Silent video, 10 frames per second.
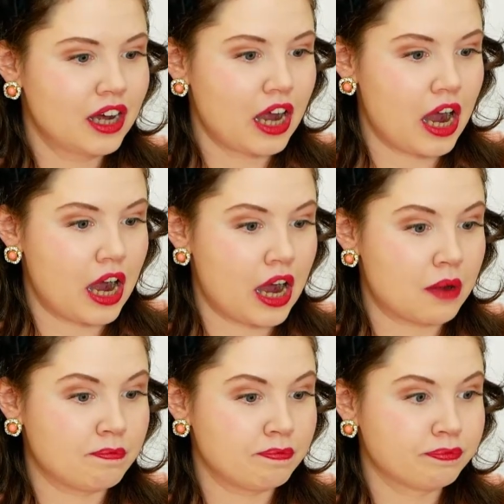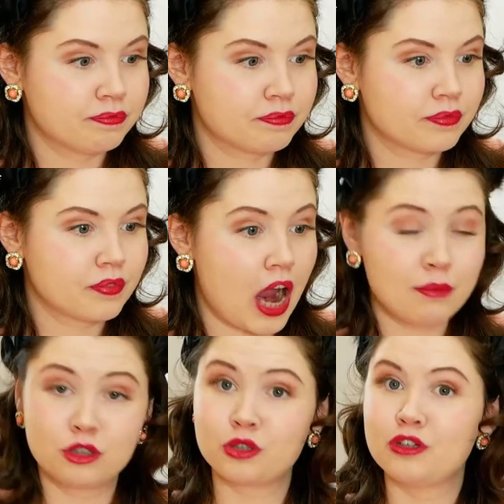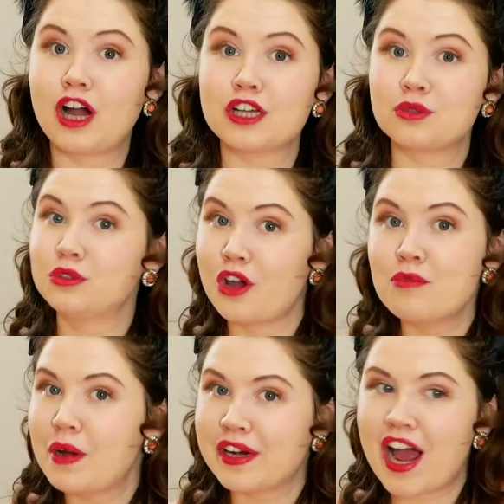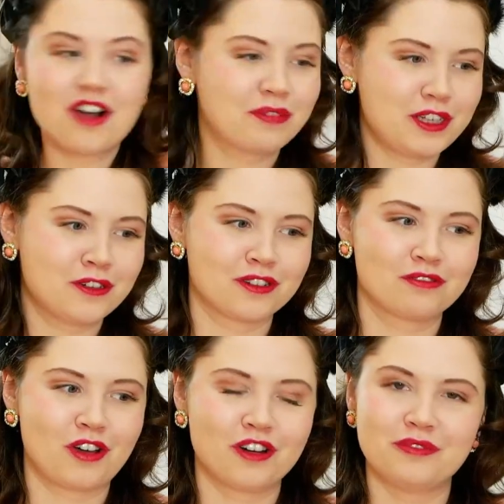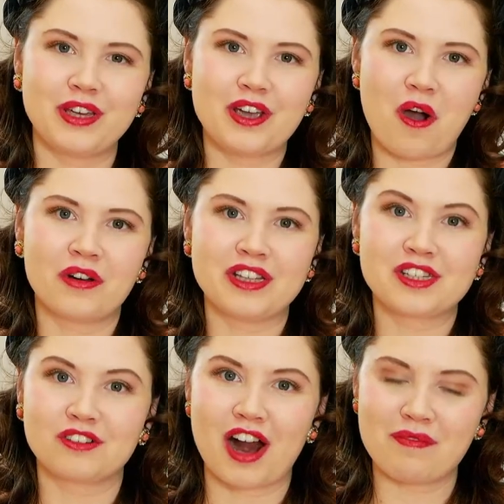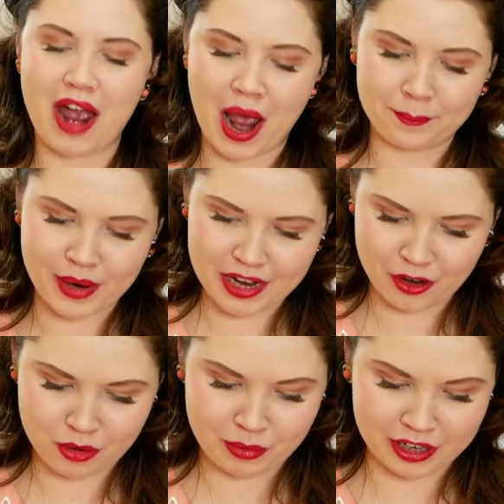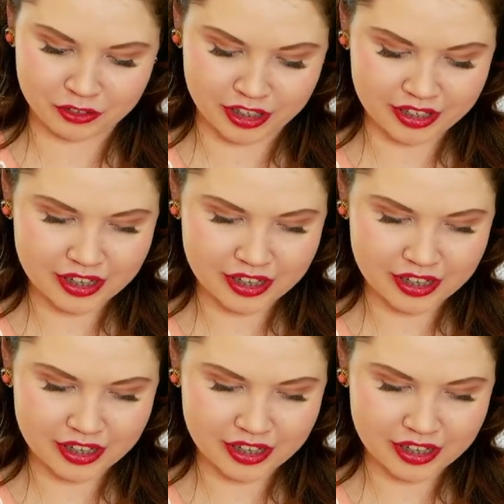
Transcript: Um, I'm sure you guys all know by now, but you can follow me on Instagram at By Ilona Millinery.